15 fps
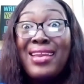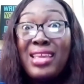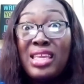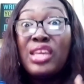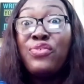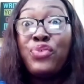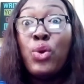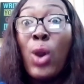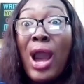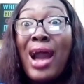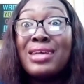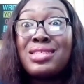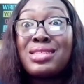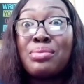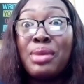if you
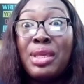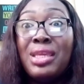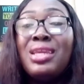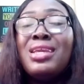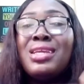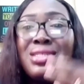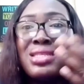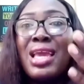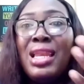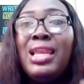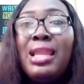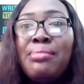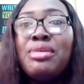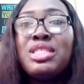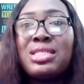ask me, is a
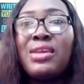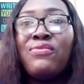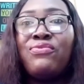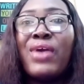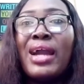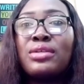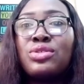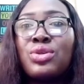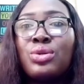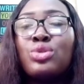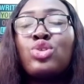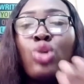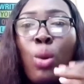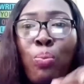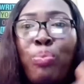limiting factor.
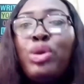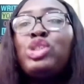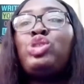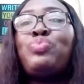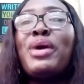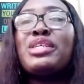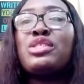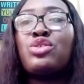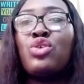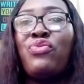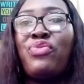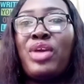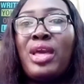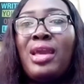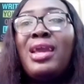So push past your
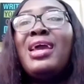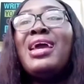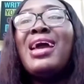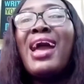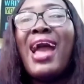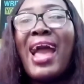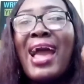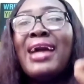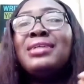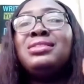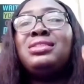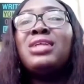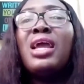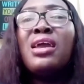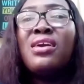fear
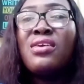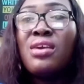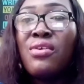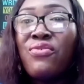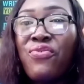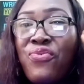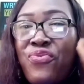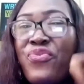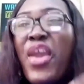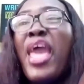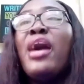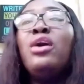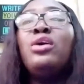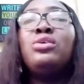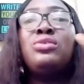and
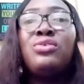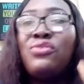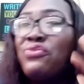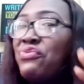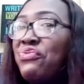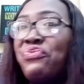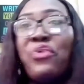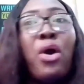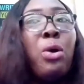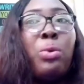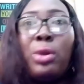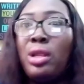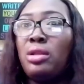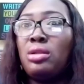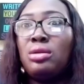fail
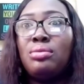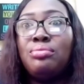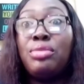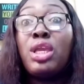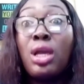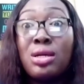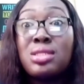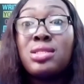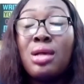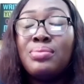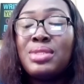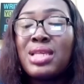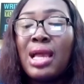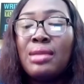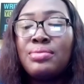forward, because
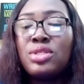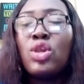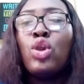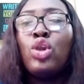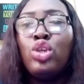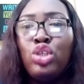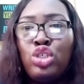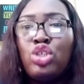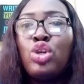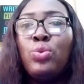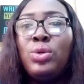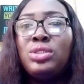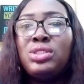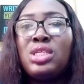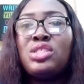sometimes you
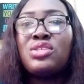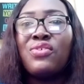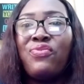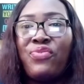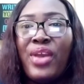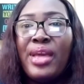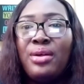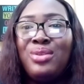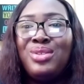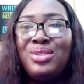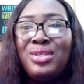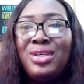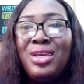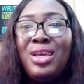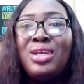will need to fail
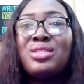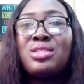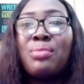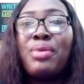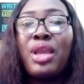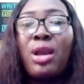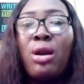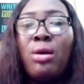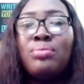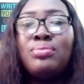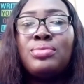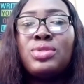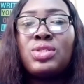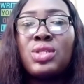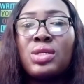to
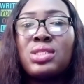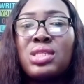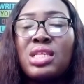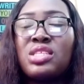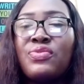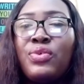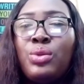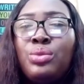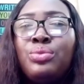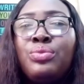become successful.